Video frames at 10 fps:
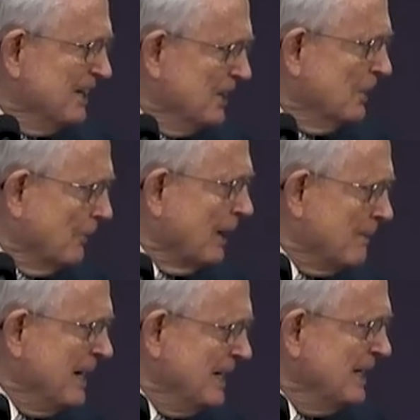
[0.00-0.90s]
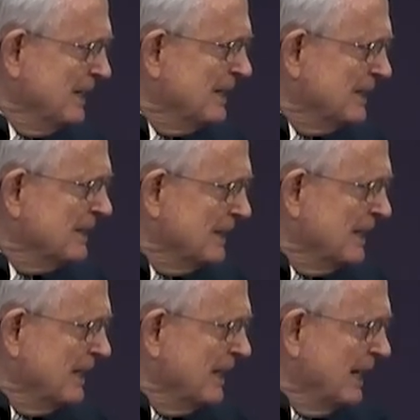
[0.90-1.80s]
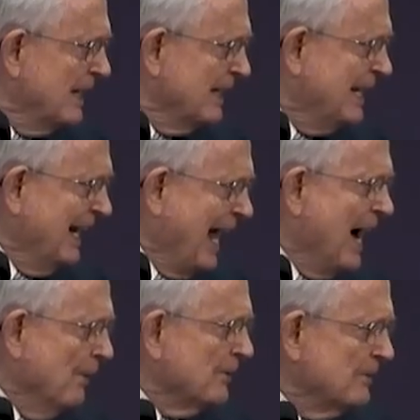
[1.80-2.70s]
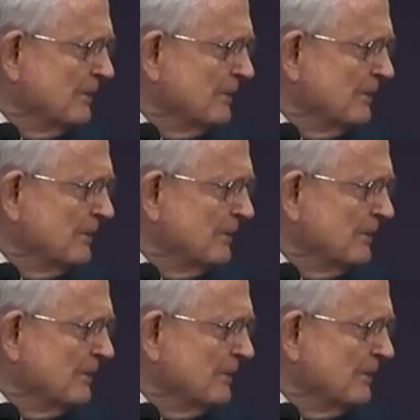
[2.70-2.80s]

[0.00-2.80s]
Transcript: You know what I mean? Get out.